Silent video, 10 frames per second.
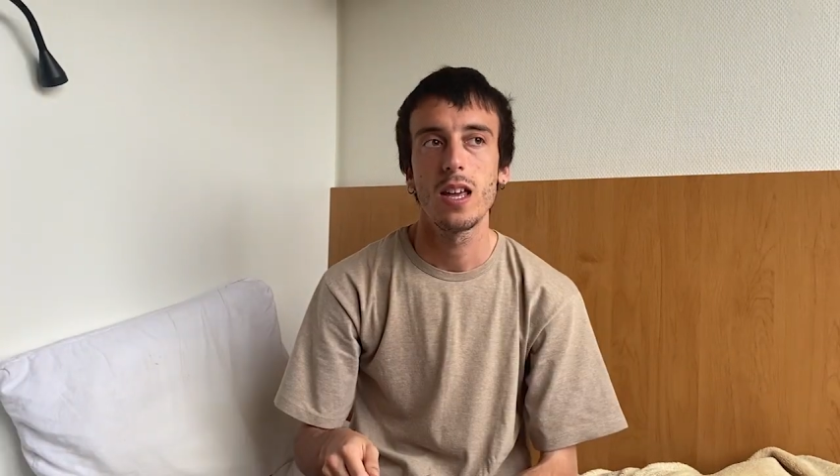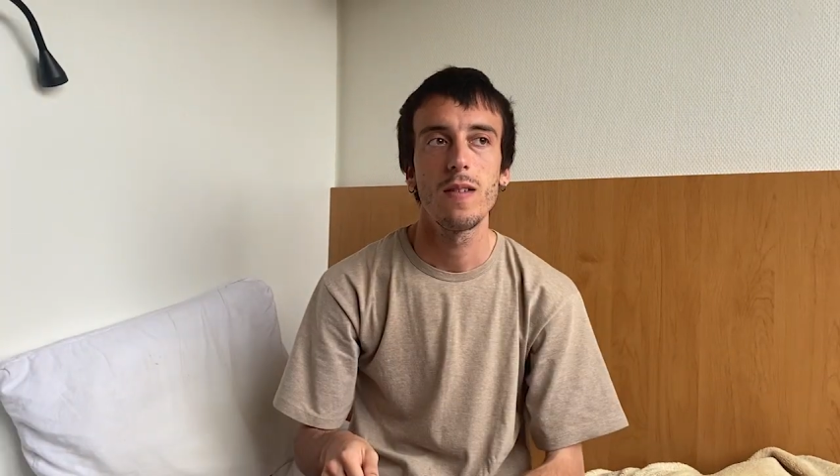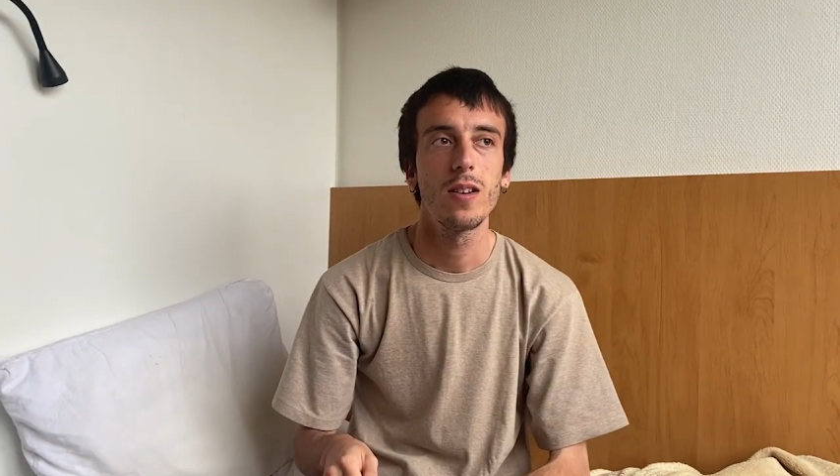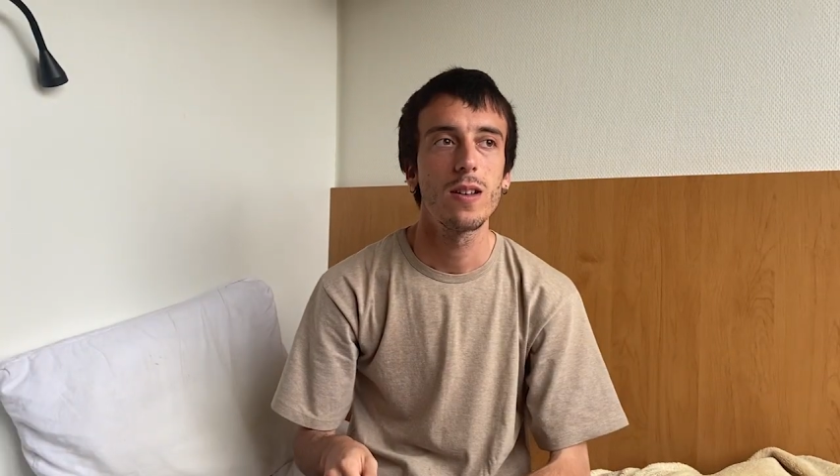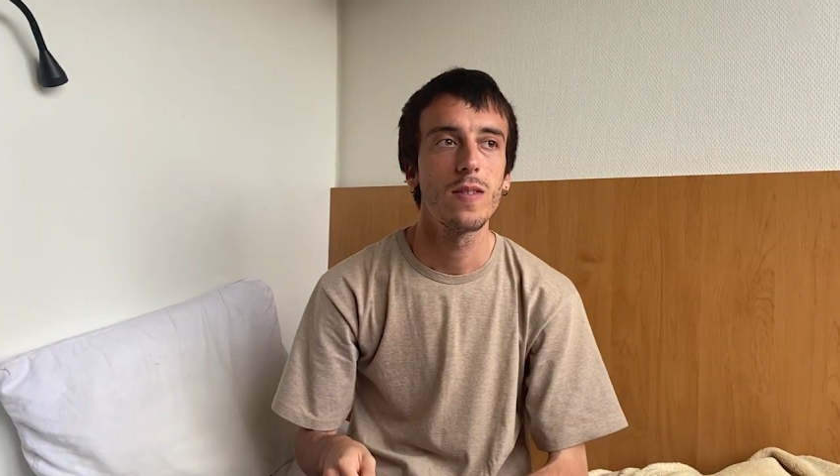
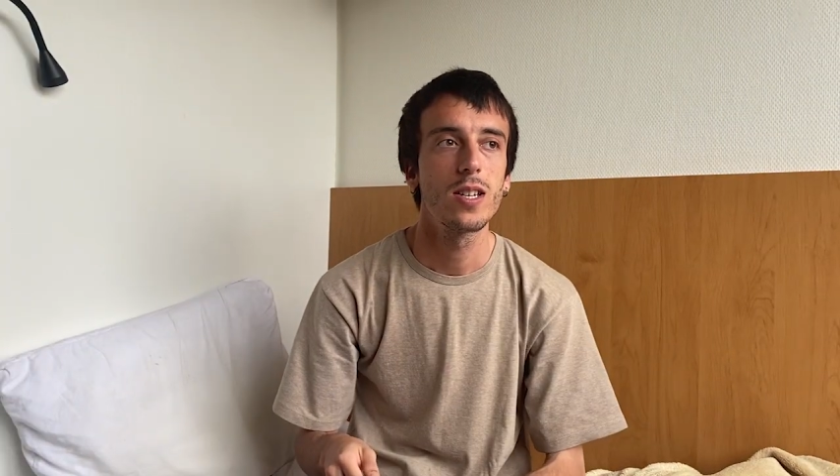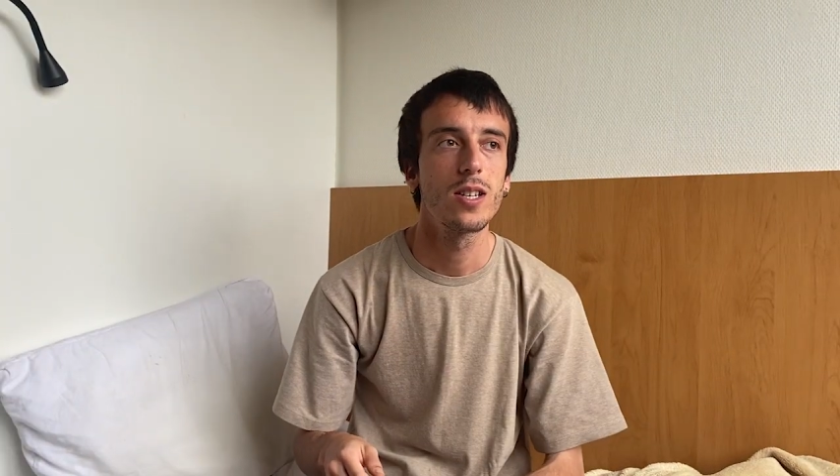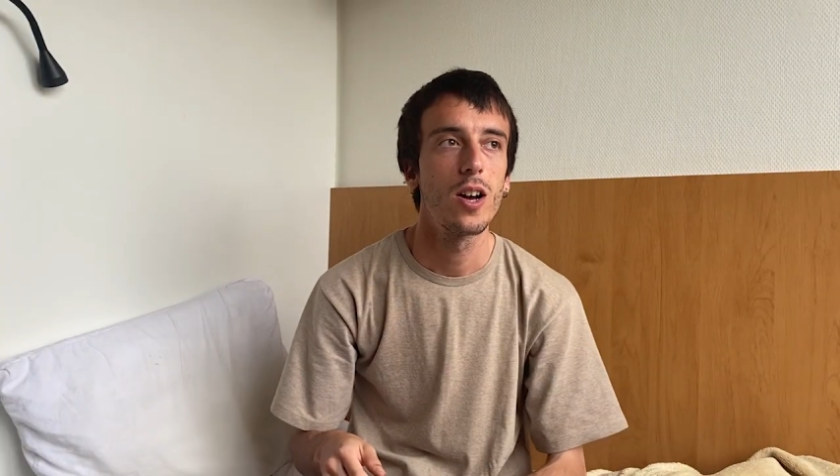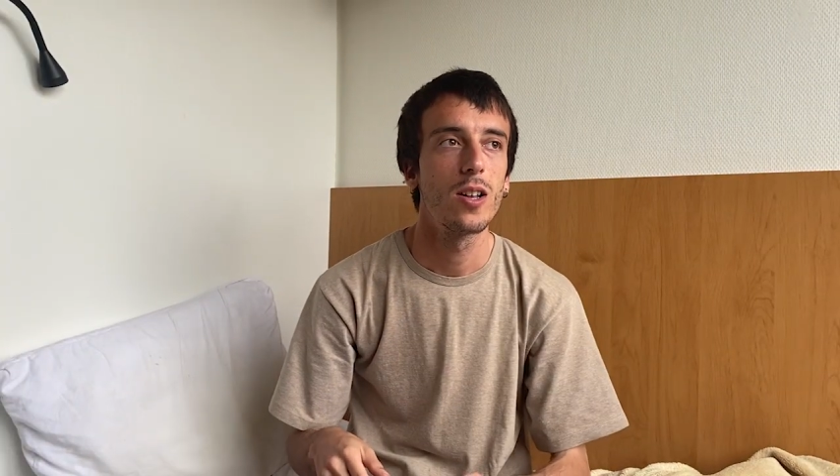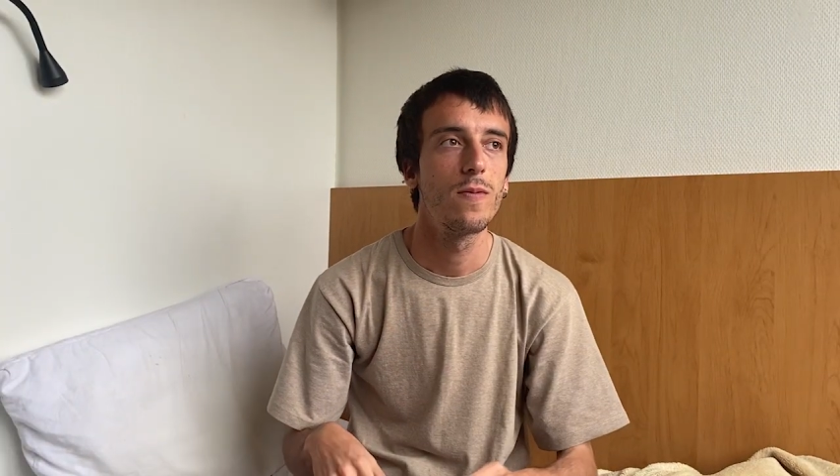even if it's
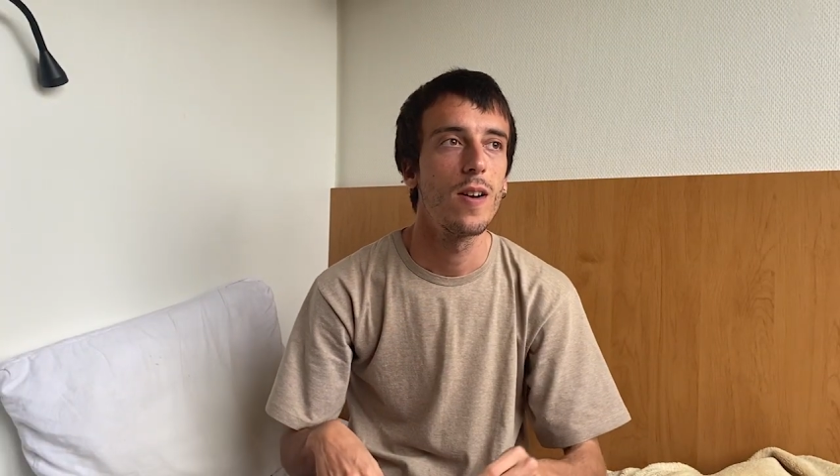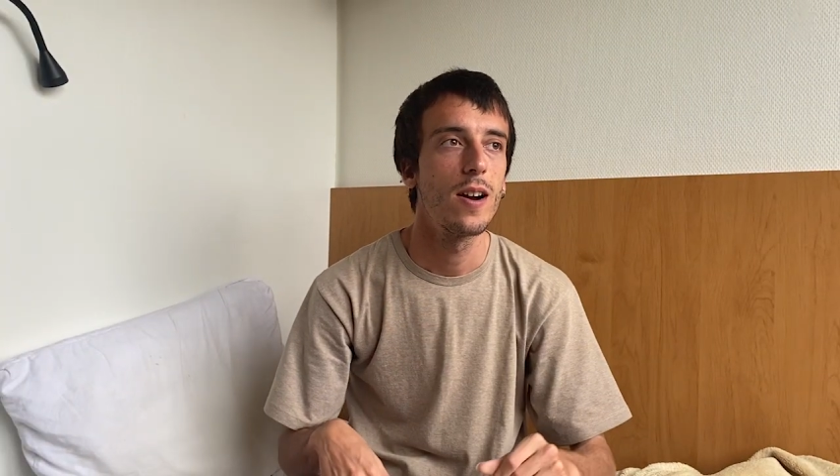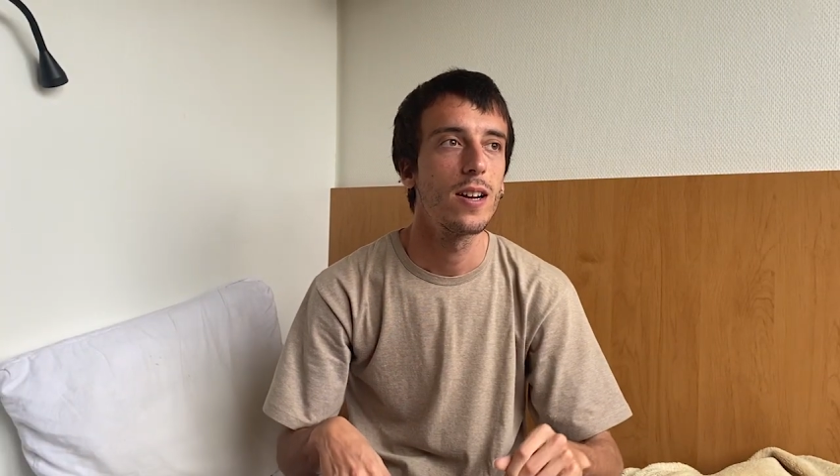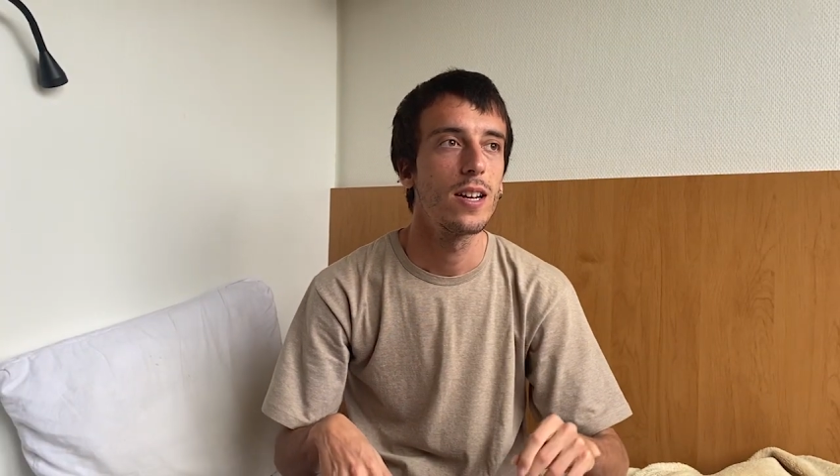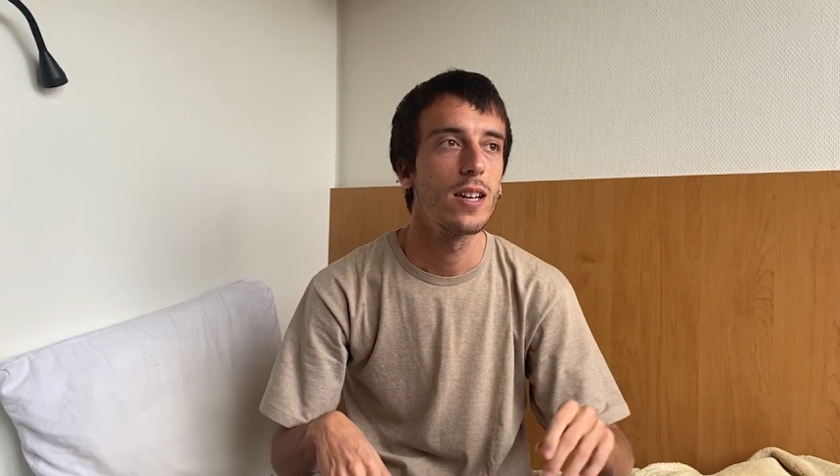not
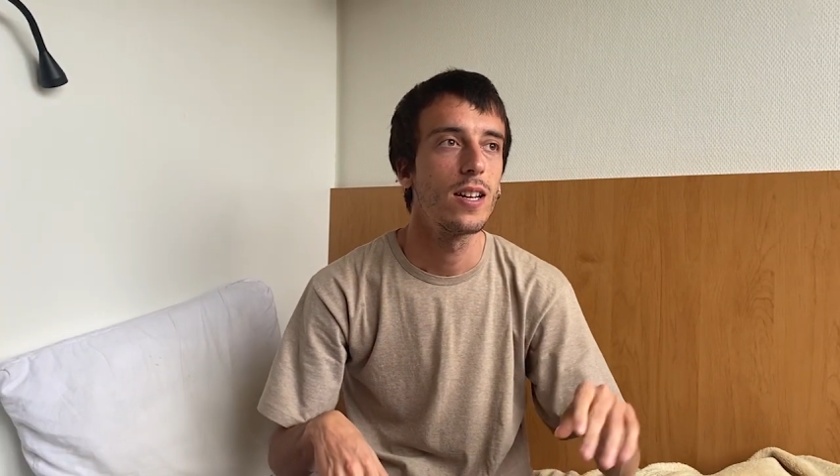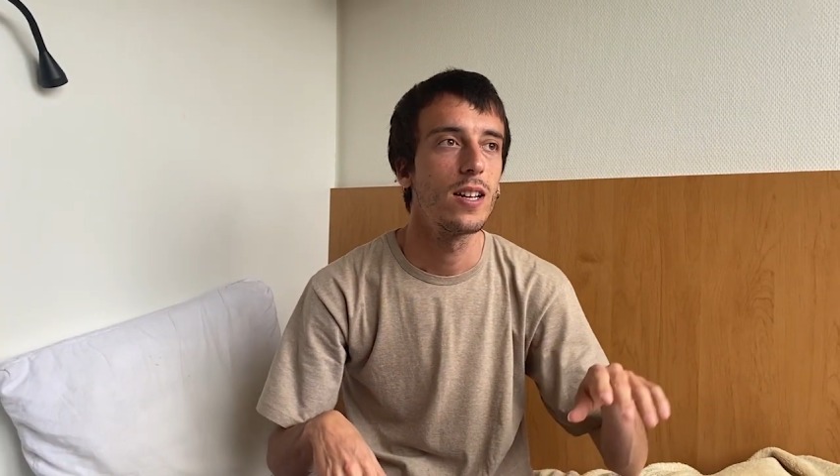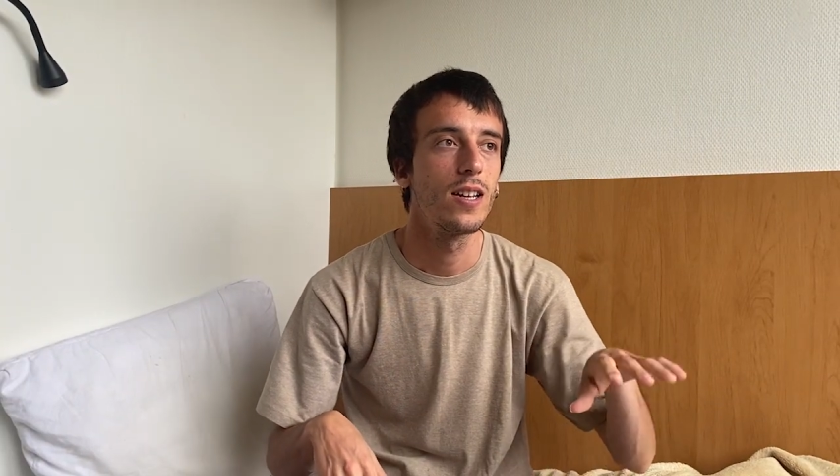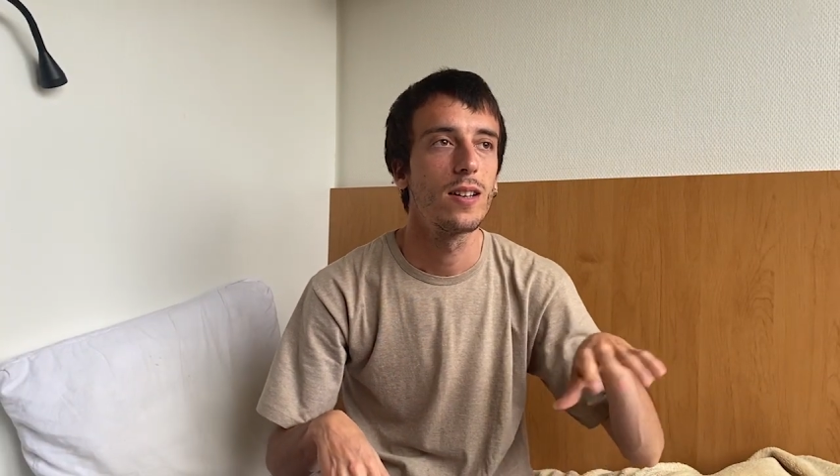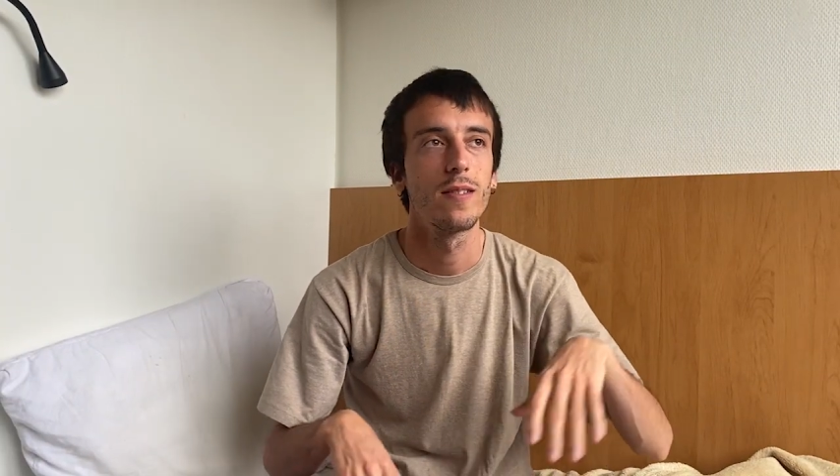
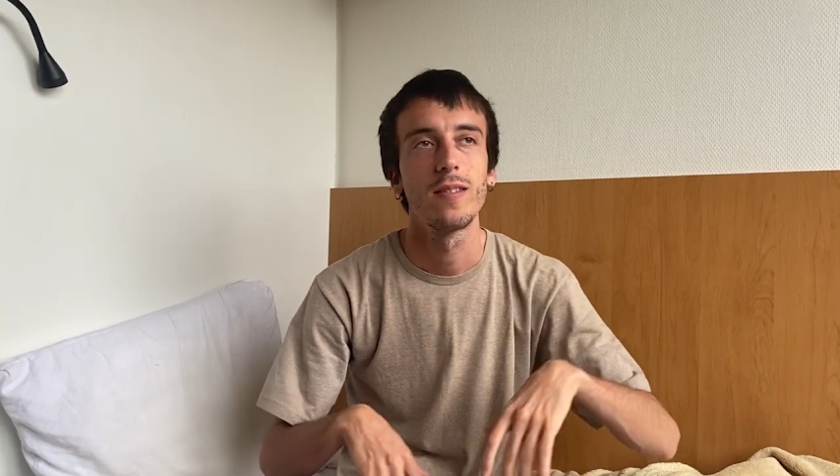very